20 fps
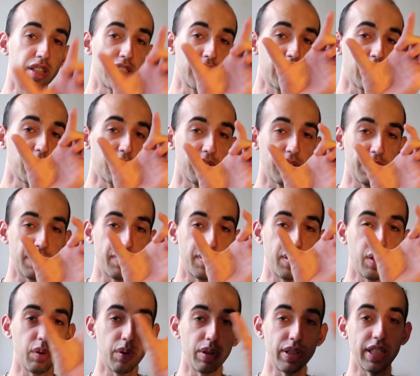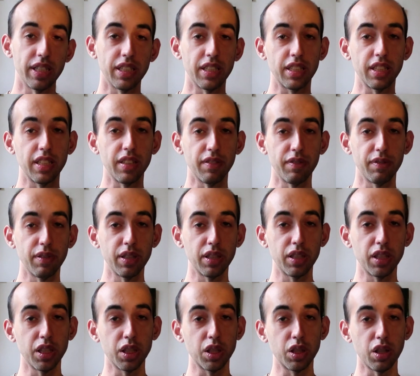injecting of this fluid, and you
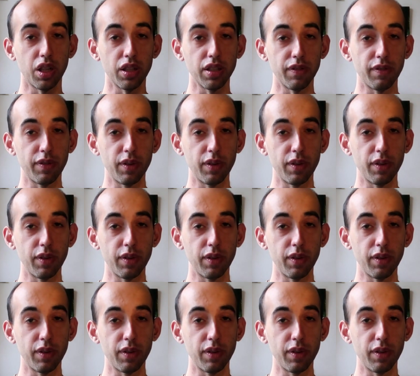see a shot of the